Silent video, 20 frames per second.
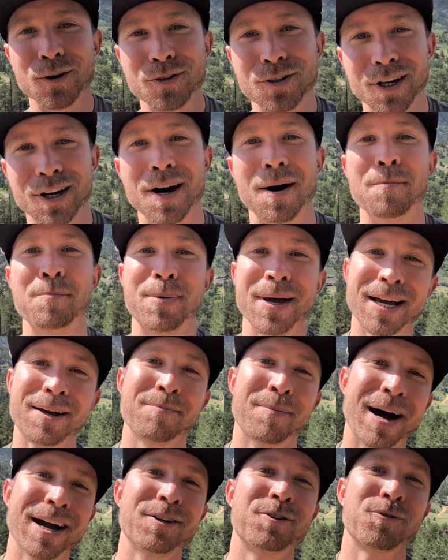to come
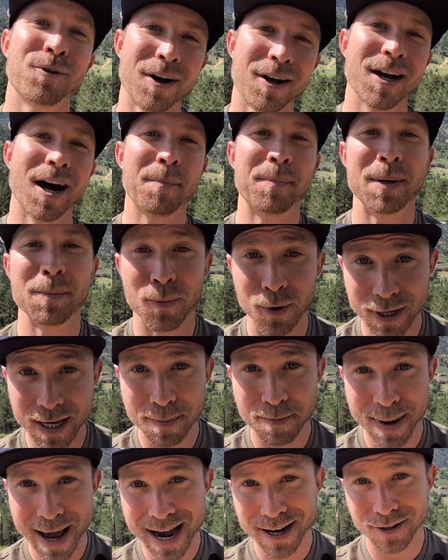pick my truck up and bring
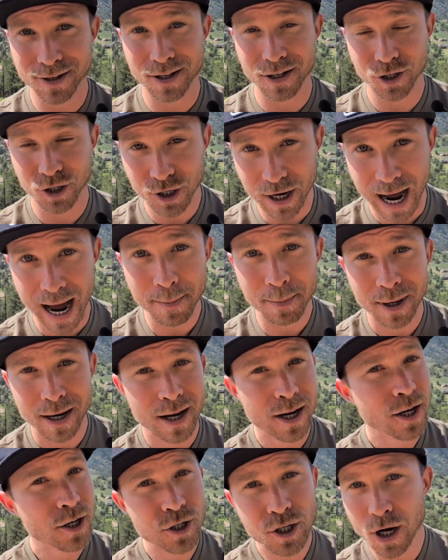it back to the shop.
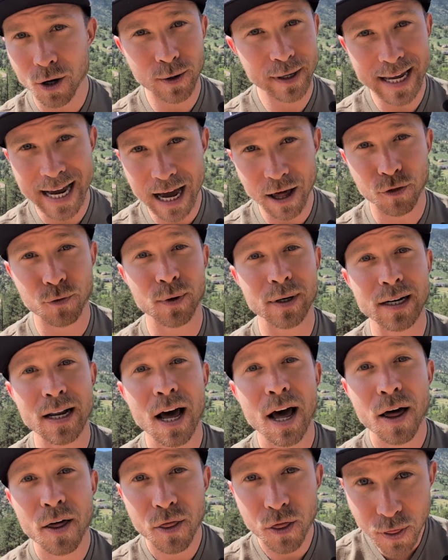Joe and Catherine,
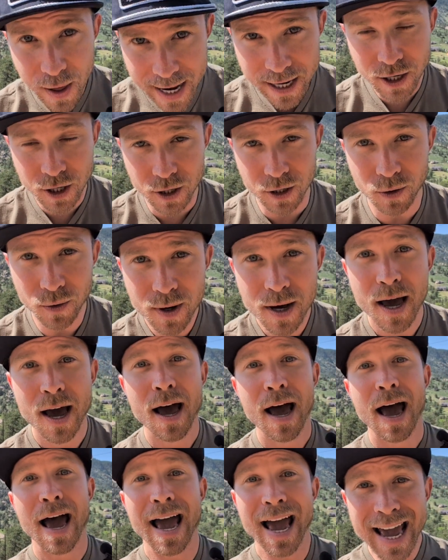thank you.
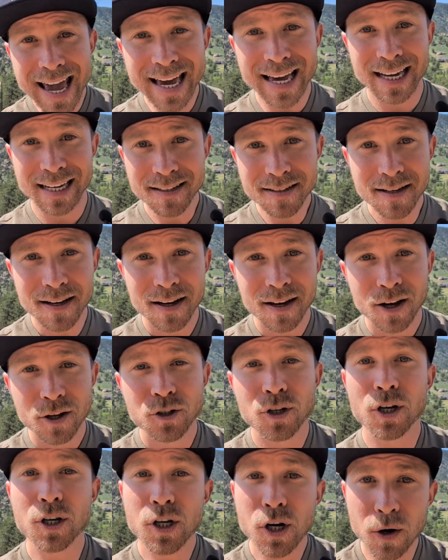And
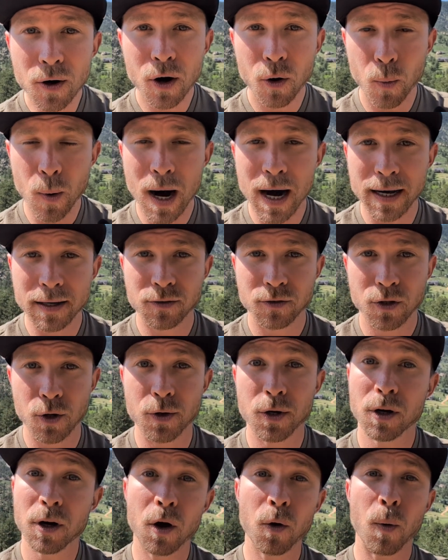to Eurowise. So
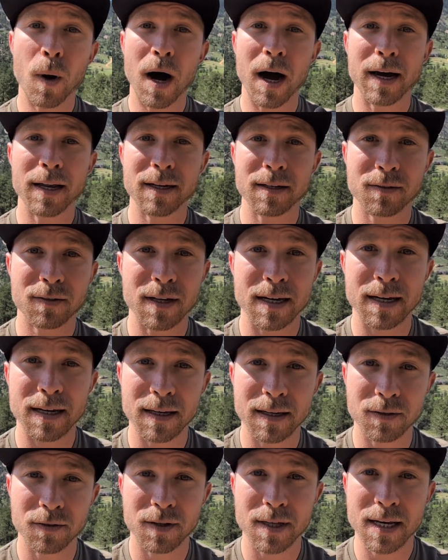Eurowise
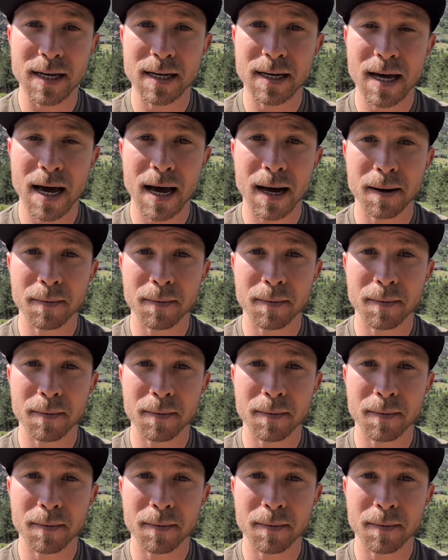is the